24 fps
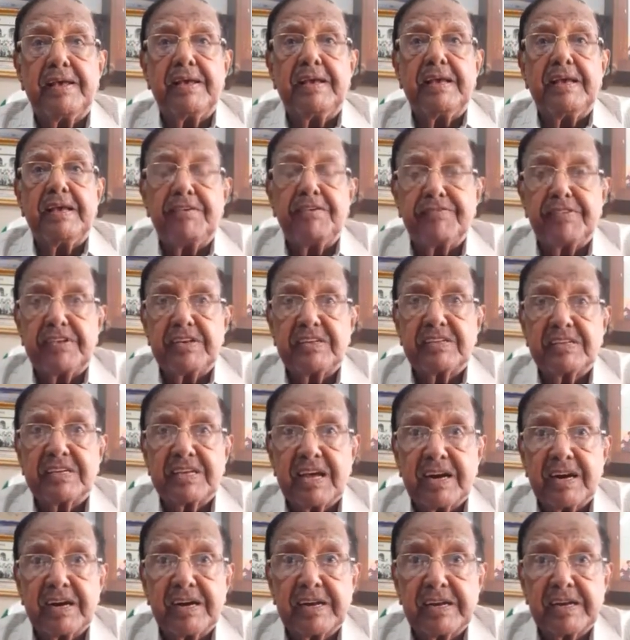If it's a
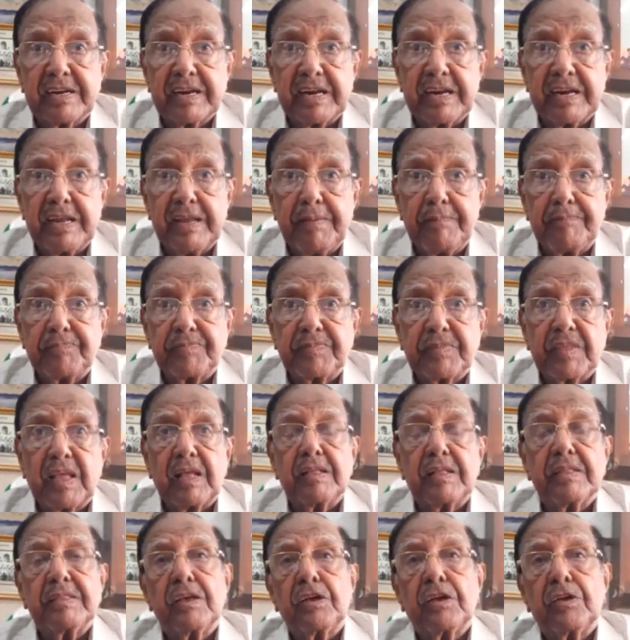hereditary,
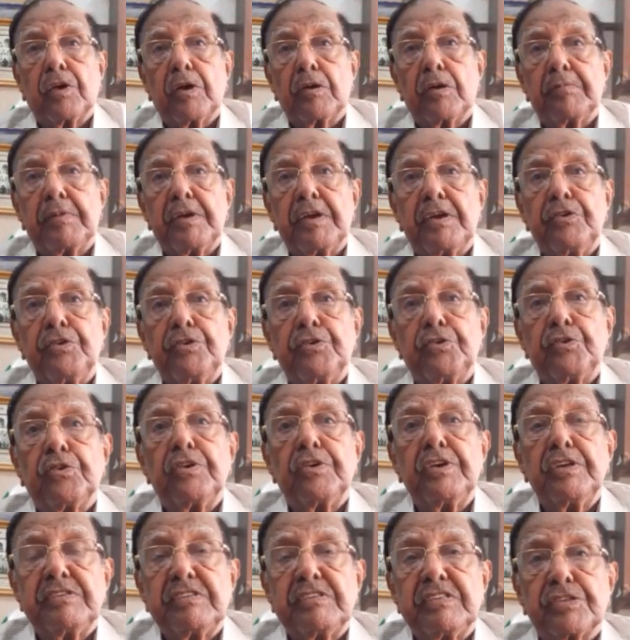it can be due to
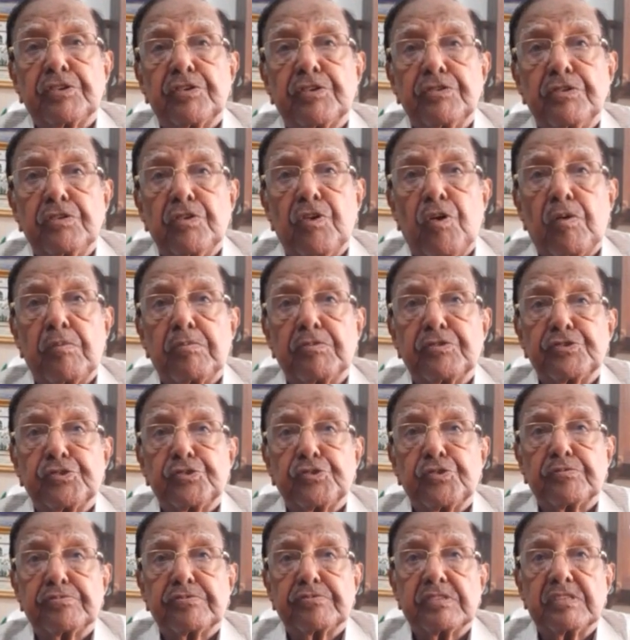disease of the
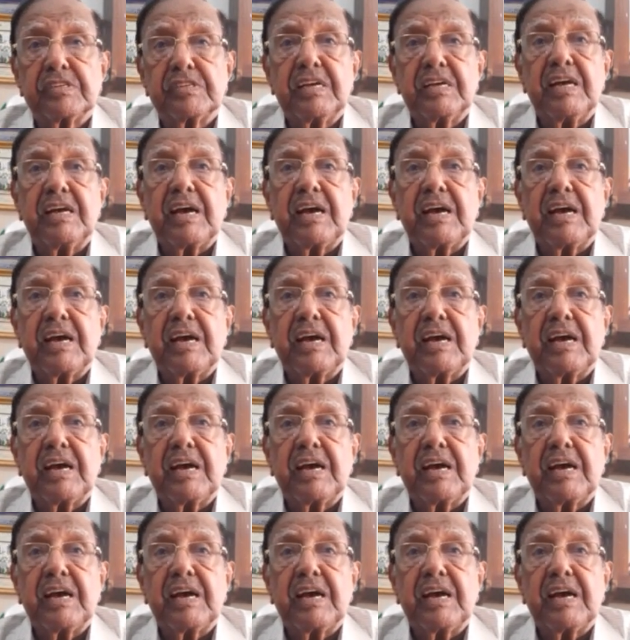chromosomes.